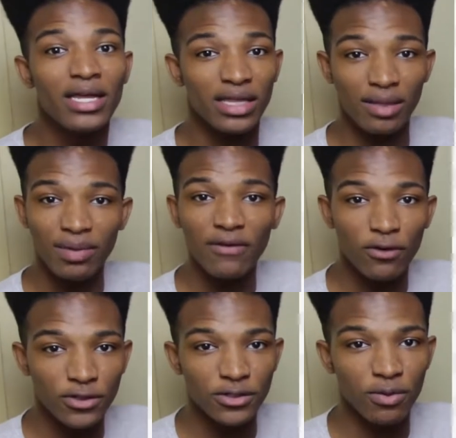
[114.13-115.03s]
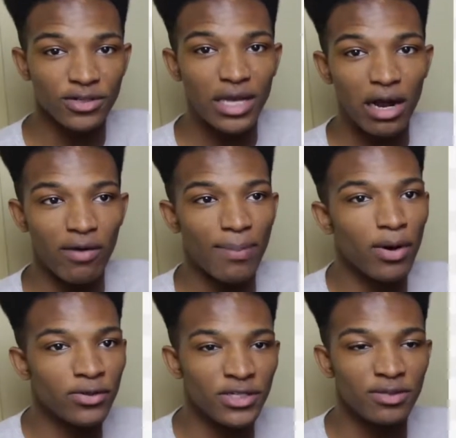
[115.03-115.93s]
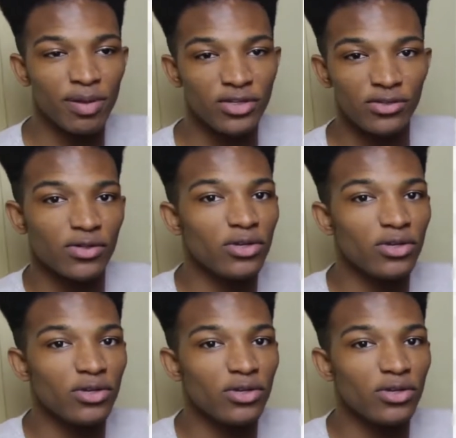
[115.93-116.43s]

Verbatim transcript: And the Miiverse is where Sakurai posts these pictures,